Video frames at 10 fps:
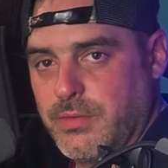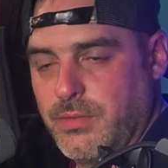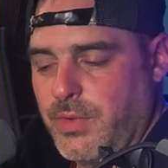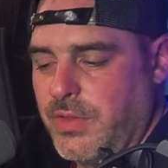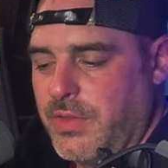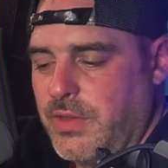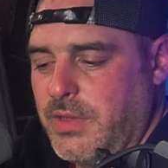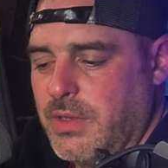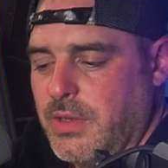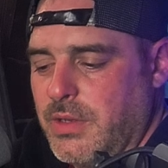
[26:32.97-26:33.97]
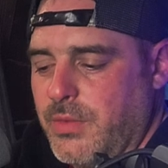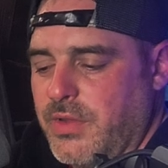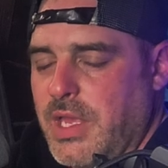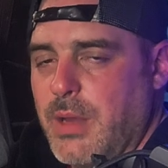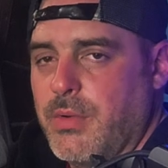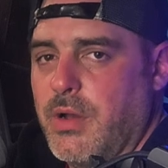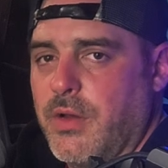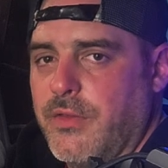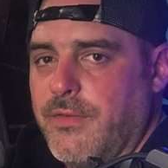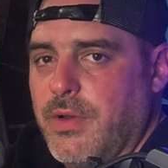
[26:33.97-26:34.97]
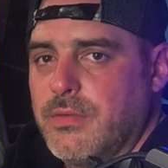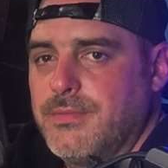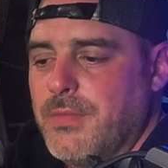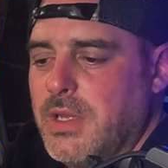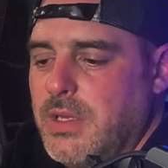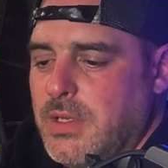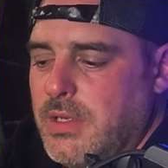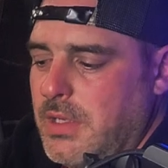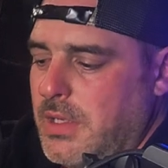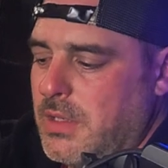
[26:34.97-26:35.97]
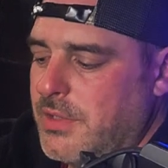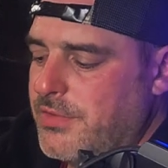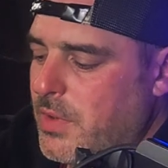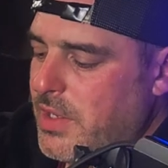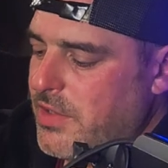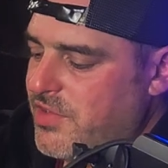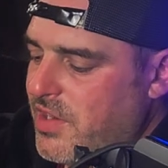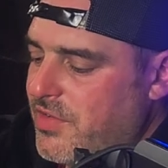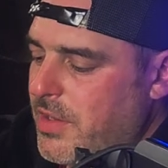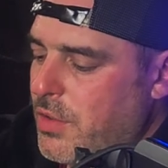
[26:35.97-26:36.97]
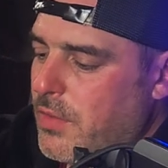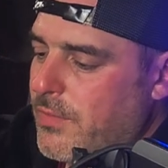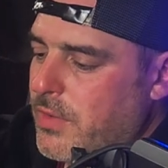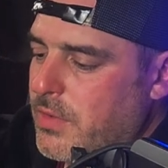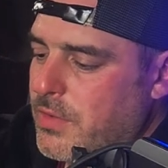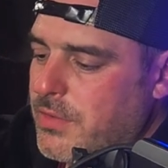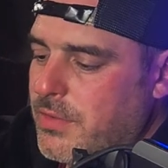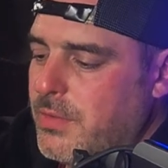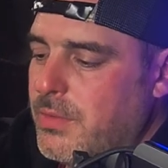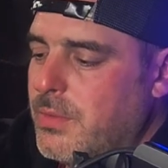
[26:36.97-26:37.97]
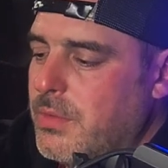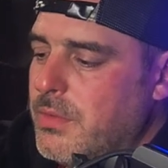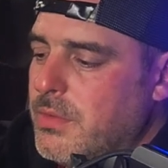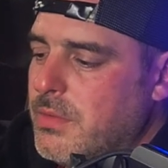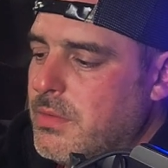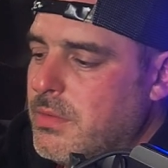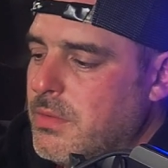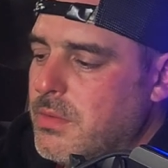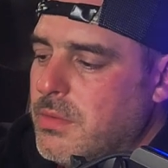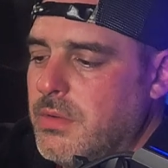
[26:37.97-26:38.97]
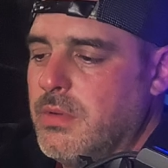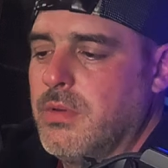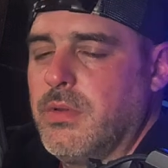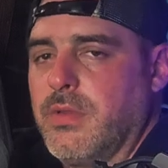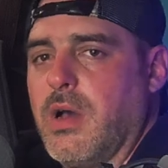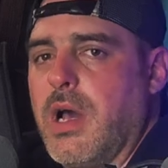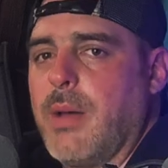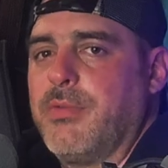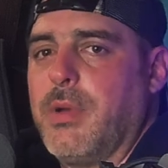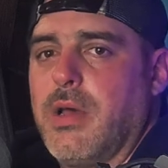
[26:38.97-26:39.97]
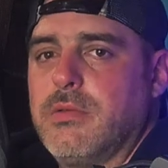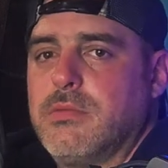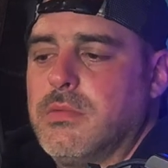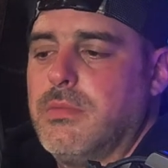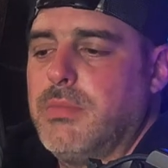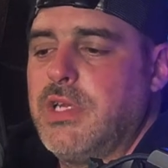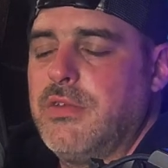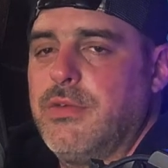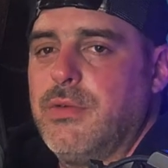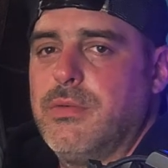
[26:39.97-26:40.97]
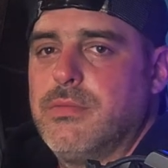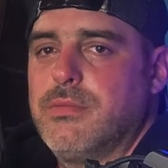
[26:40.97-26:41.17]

with the camera on the phone, and let's go ahead and change that over to the OBSBot Meet 2.